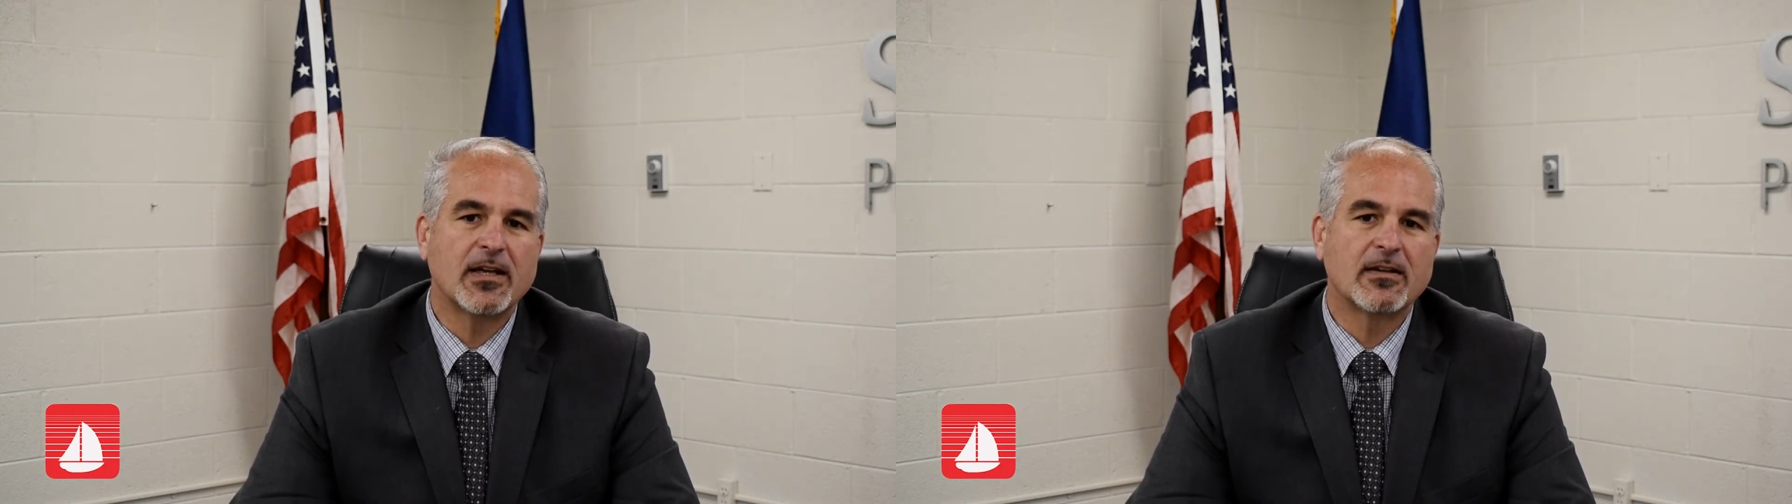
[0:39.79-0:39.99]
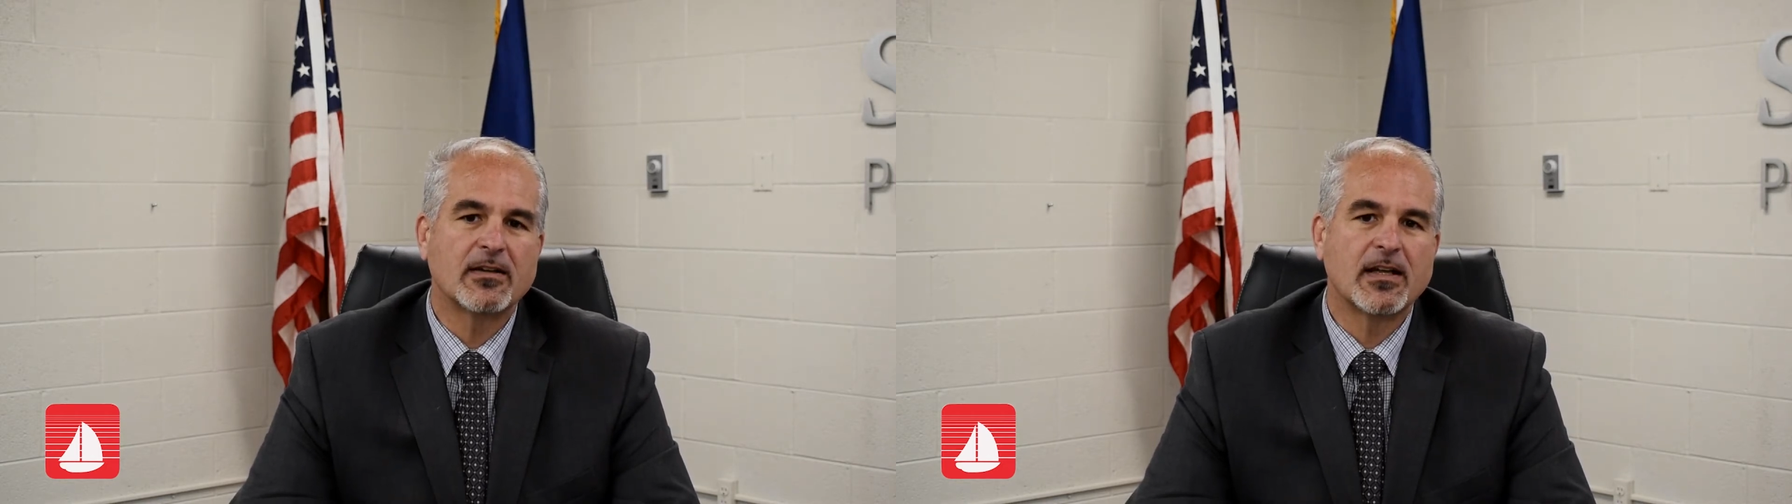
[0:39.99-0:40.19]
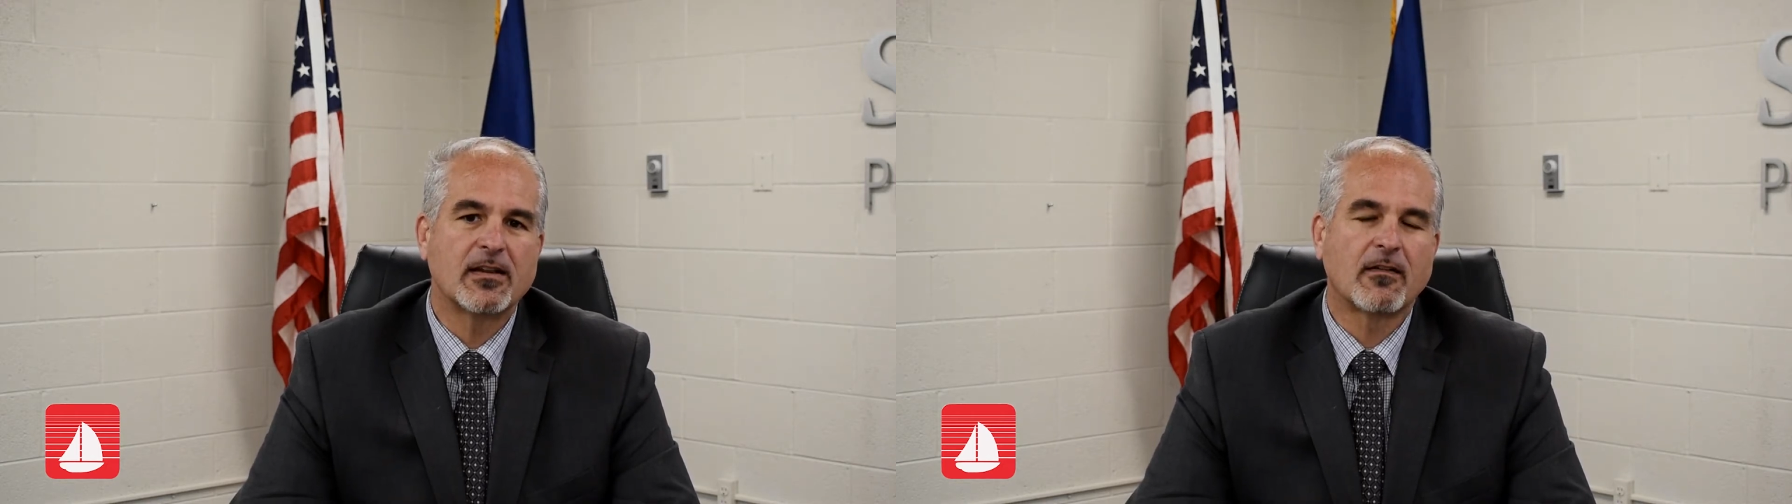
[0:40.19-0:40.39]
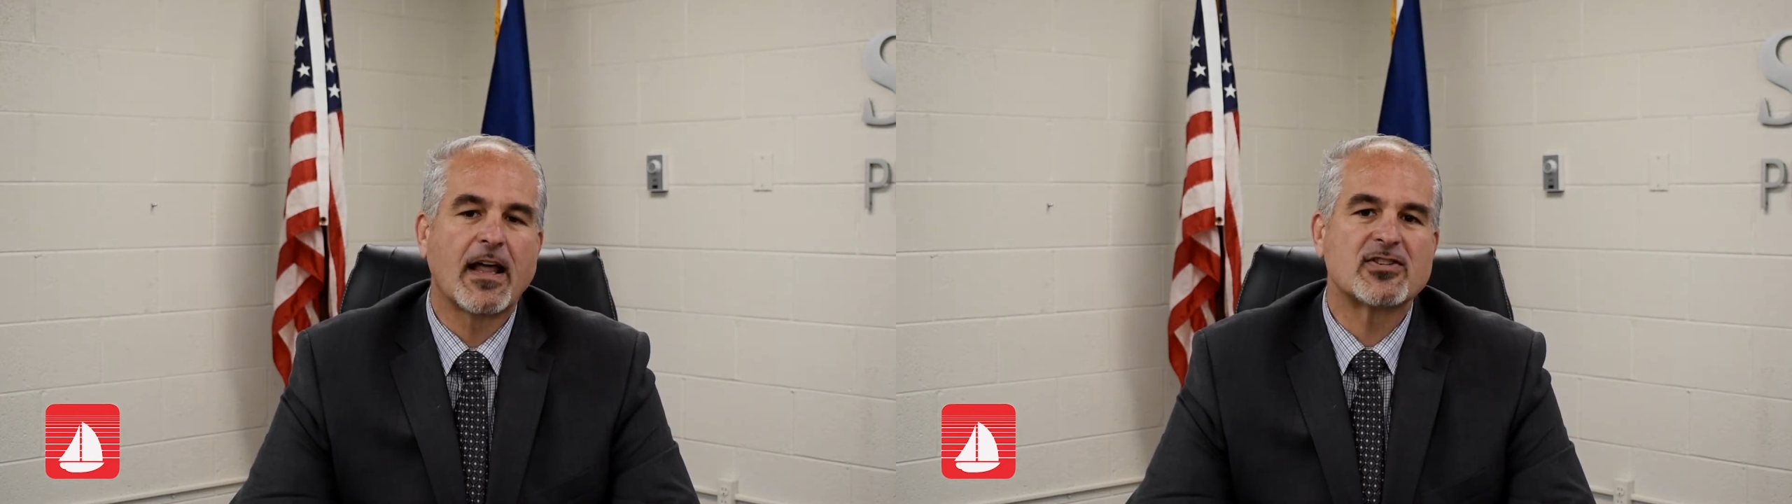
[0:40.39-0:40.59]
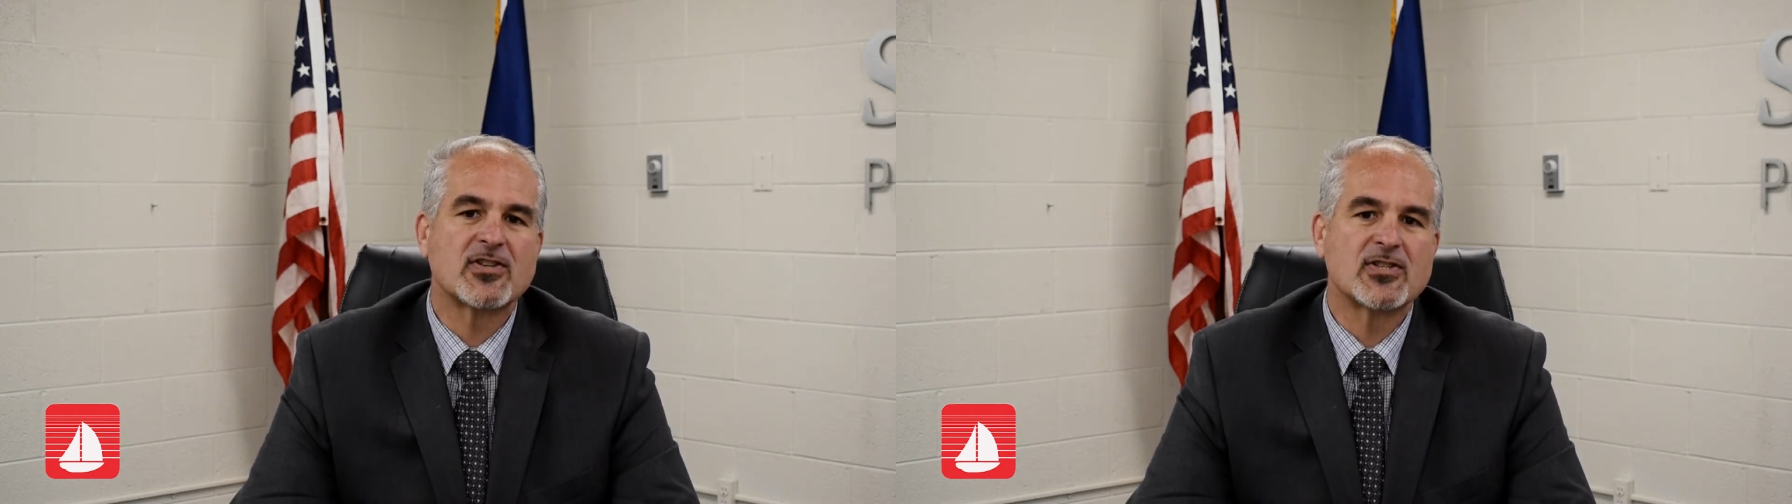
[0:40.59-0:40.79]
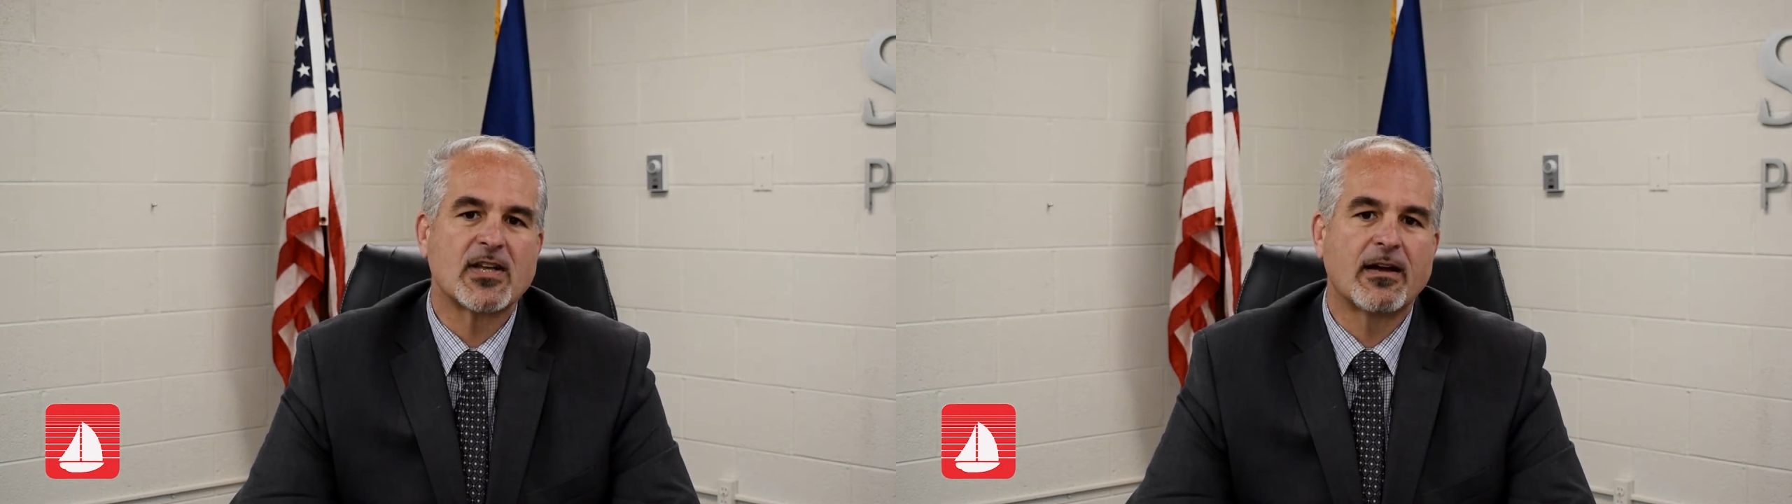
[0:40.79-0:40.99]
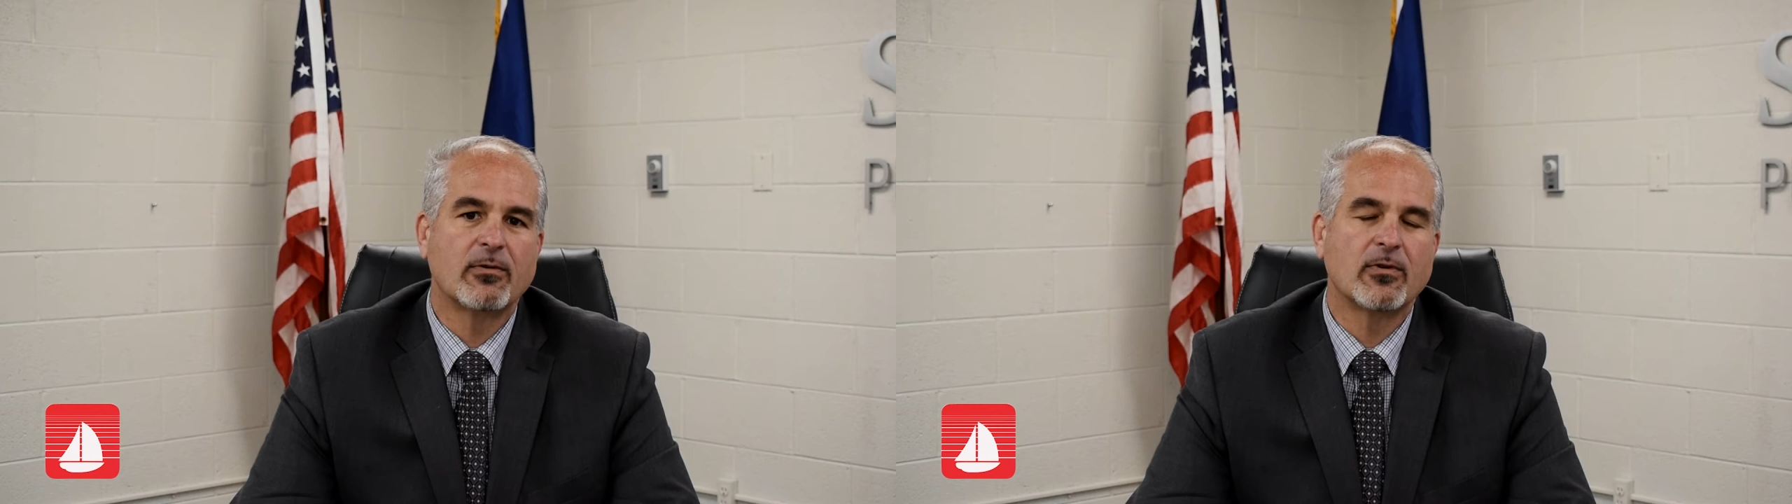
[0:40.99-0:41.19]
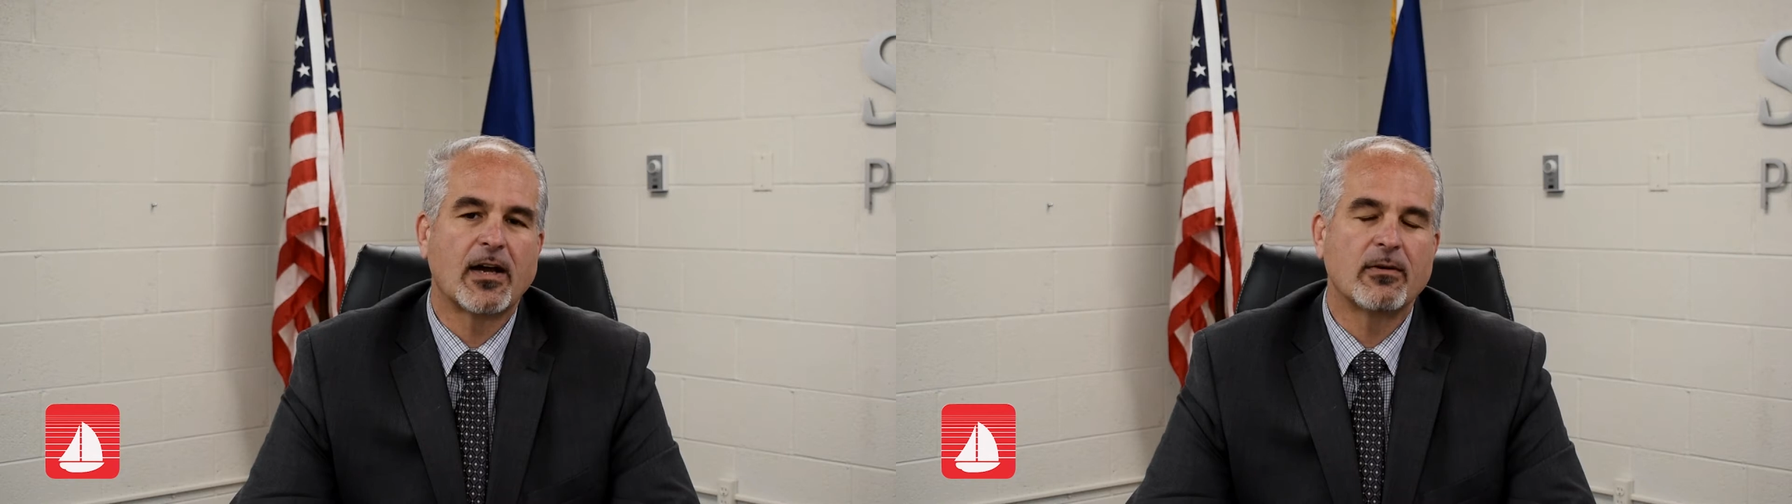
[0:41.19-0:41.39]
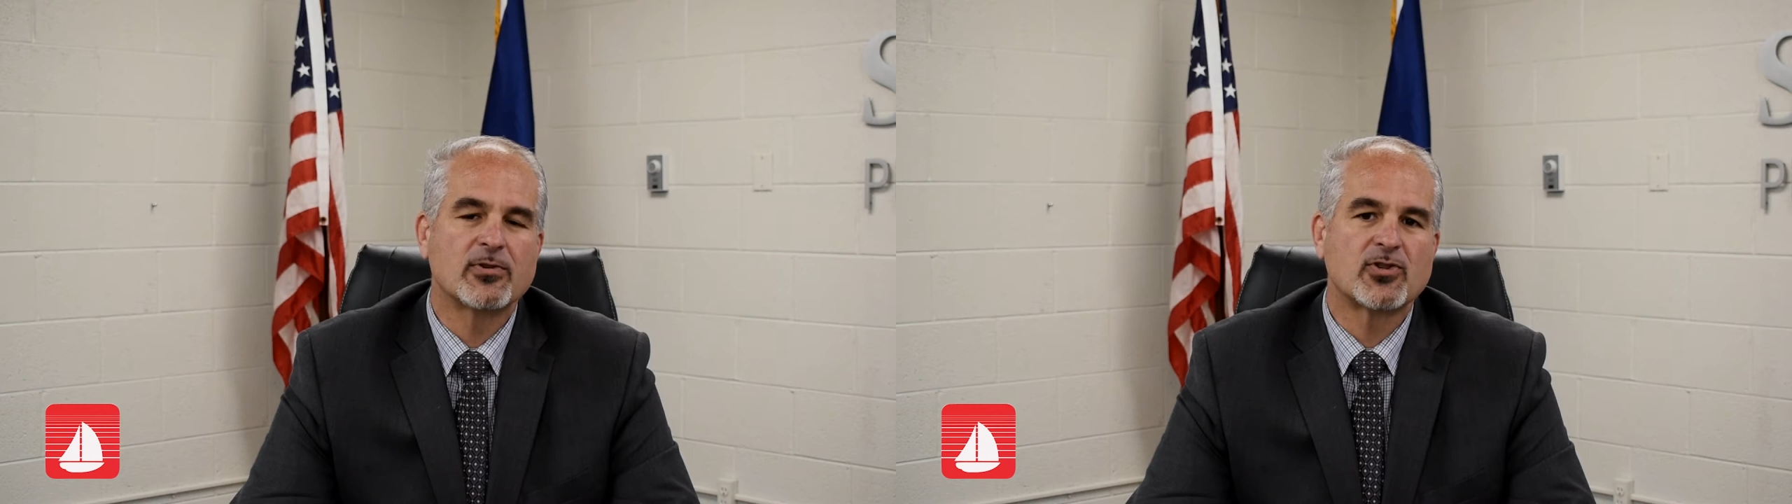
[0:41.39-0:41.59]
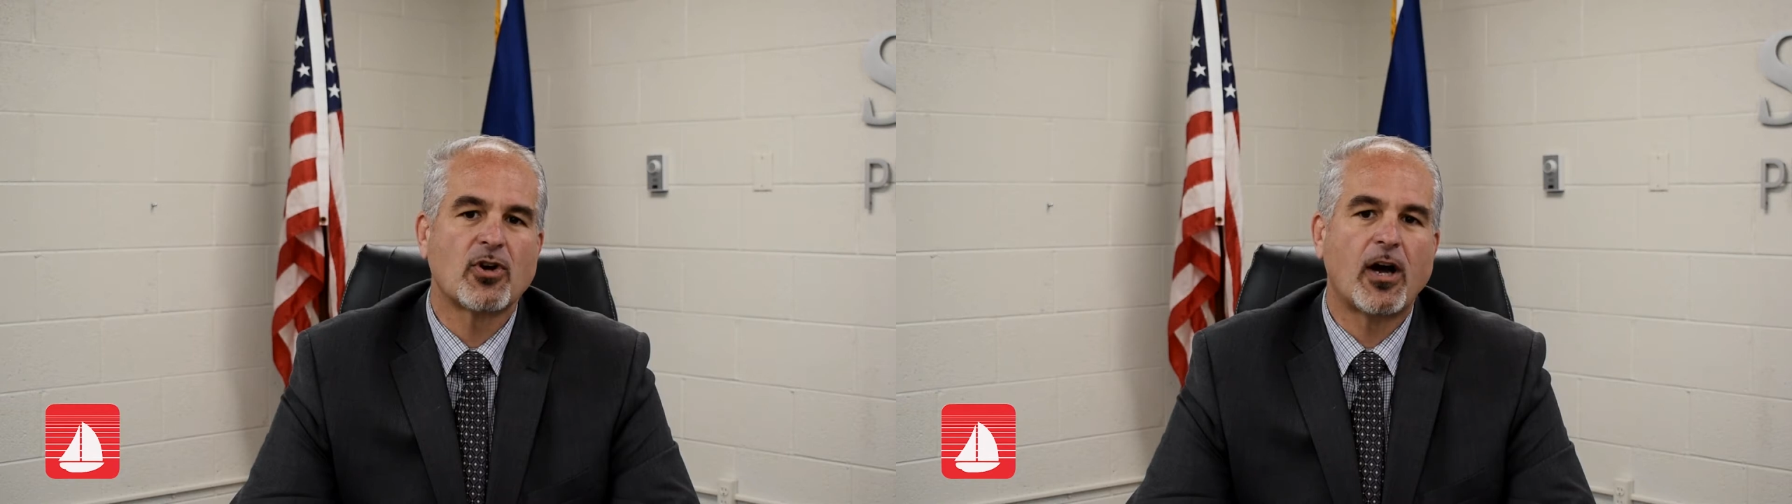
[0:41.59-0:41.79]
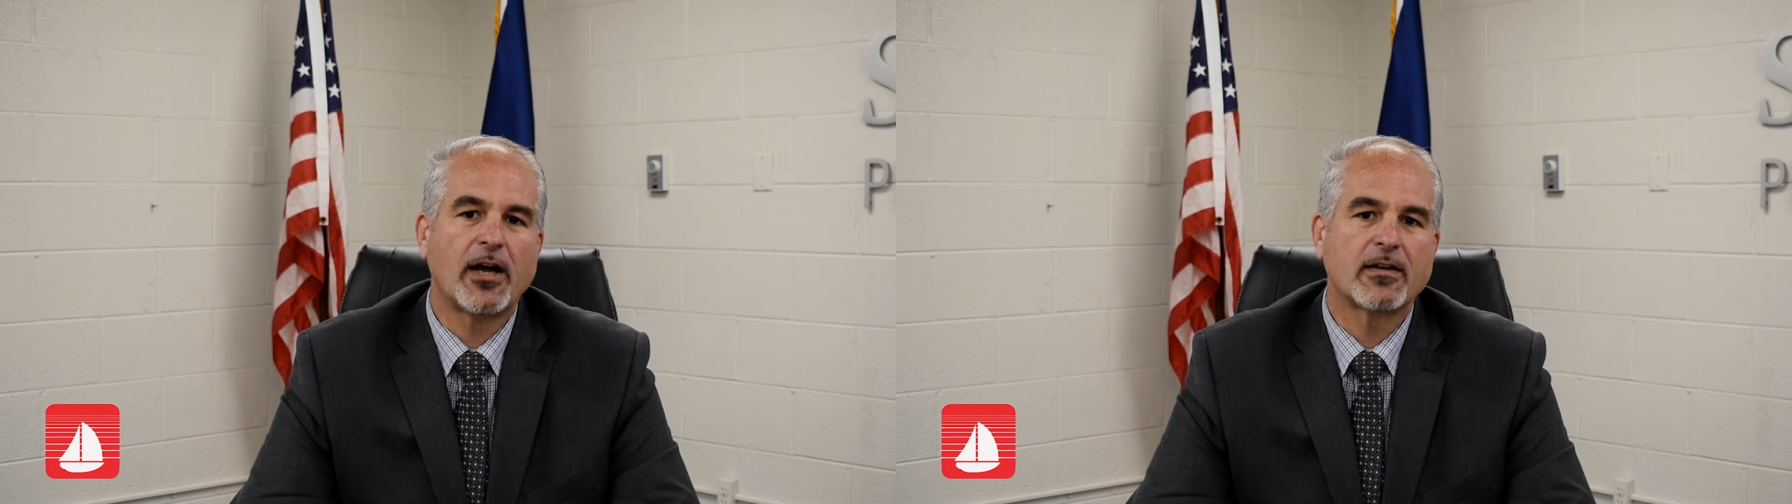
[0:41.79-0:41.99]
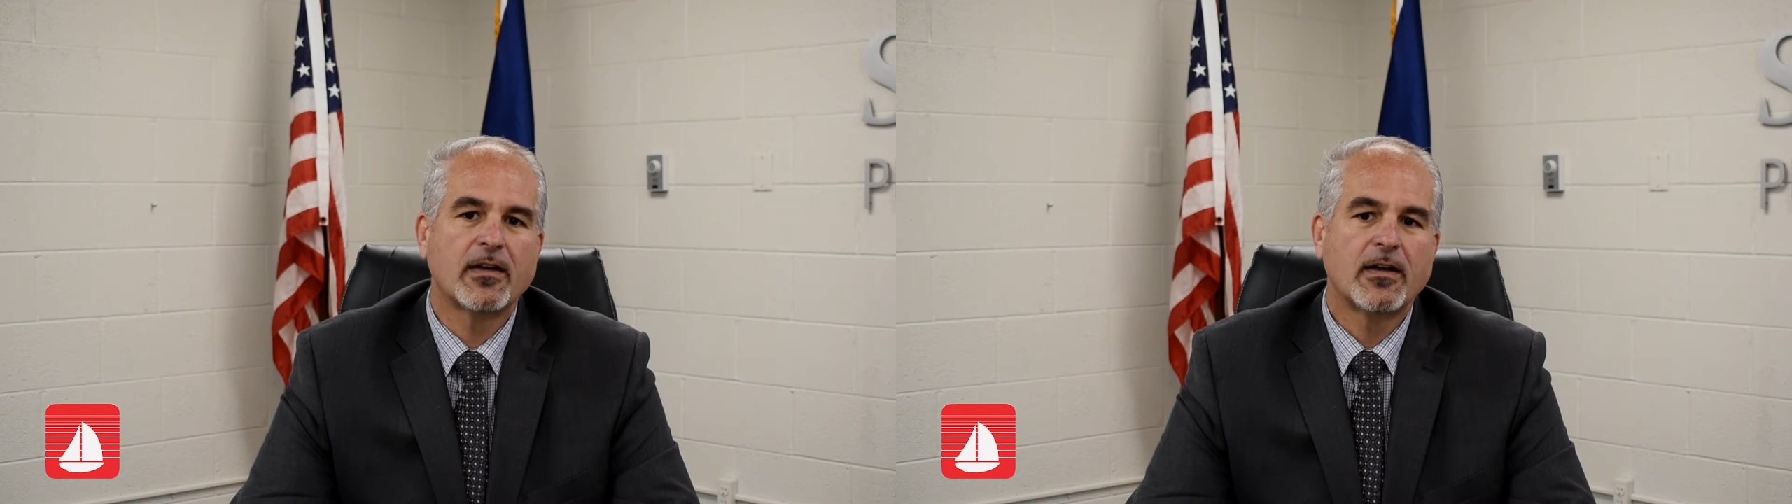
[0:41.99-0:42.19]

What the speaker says: and the lessons that I was taught,